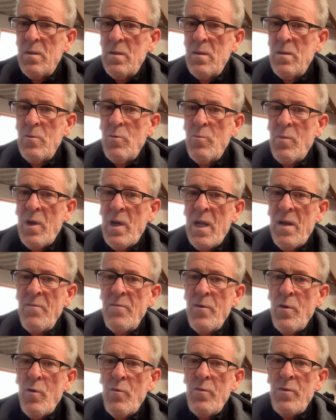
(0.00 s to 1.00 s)
Number
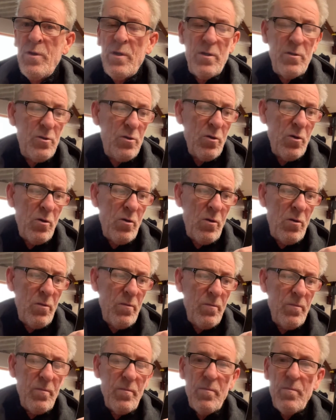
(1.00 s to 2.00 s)
11 over the door,
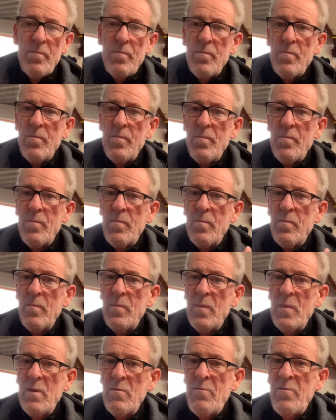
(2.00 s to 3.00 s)

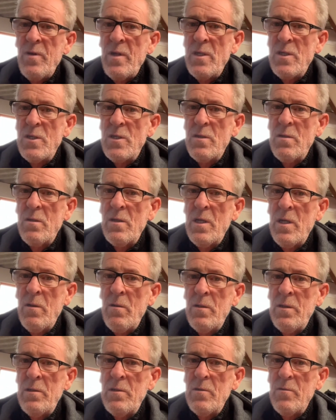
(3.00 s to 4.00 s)
finished
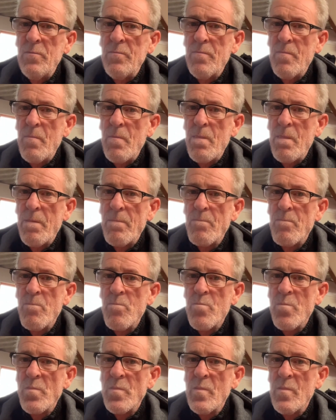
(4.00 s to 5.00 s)
gilded.
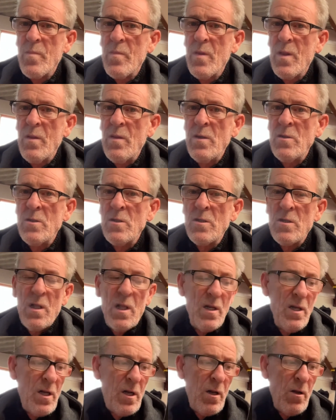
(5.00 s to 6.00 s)
There's a
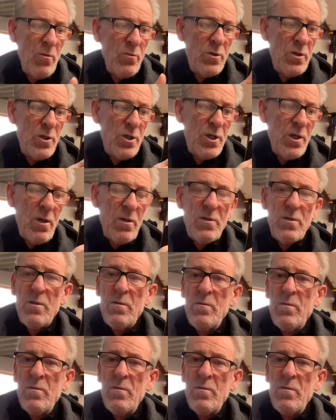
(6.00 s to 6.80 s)
slightly closer shot.